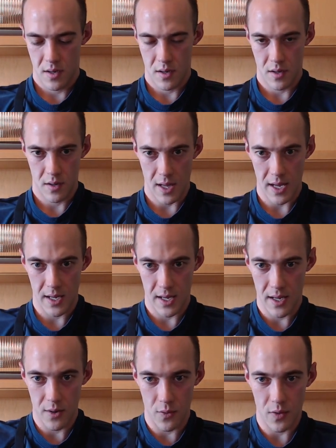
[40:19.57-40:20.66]
Like
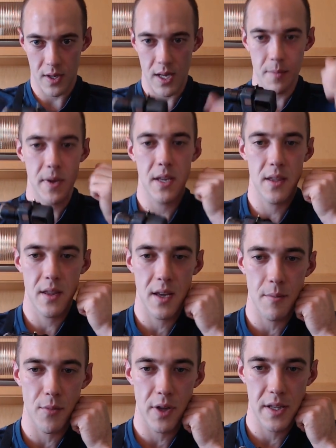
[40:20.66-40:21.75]
keeping the
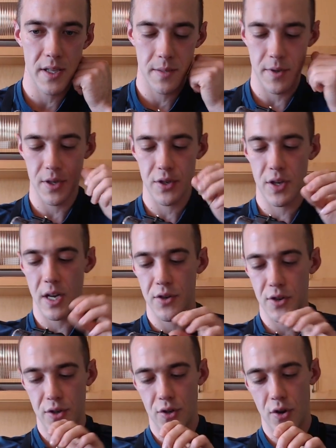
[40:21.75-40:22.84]
gimbal in this position and
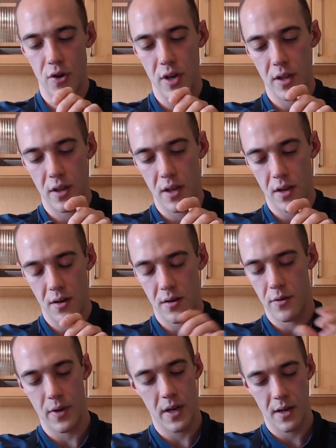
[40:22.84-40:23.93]
just turning the, or
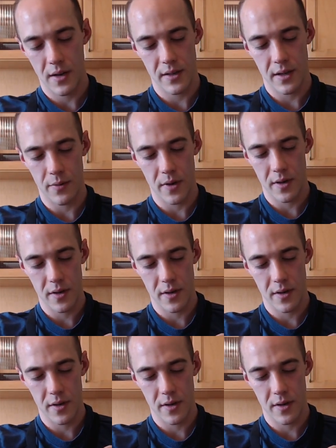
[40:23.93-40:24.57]
no wait, how does that work?